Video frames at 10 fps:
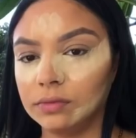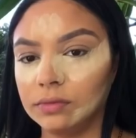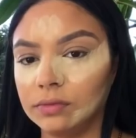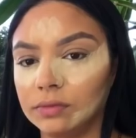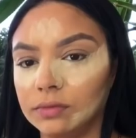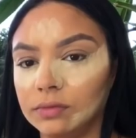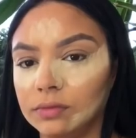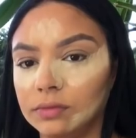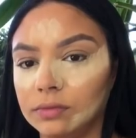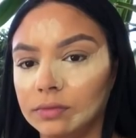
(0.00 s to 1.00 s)

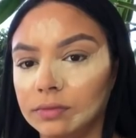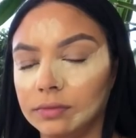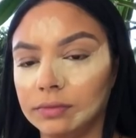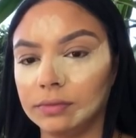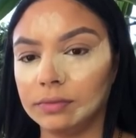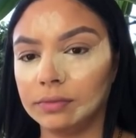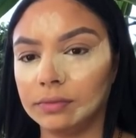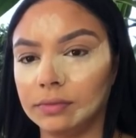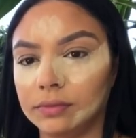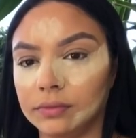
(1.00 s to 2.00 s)

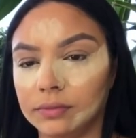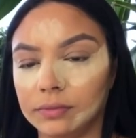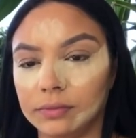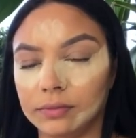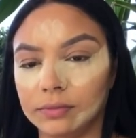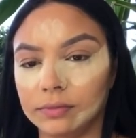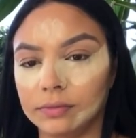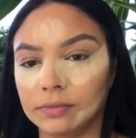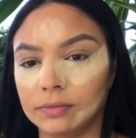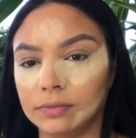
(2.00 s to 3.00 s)

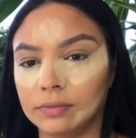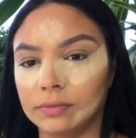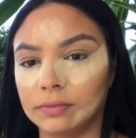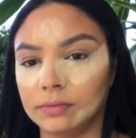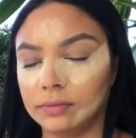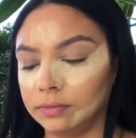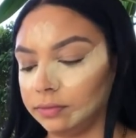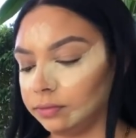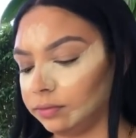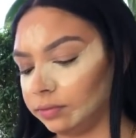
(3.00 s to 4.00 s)

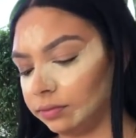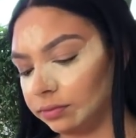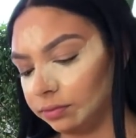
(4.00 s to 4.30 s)
(silent)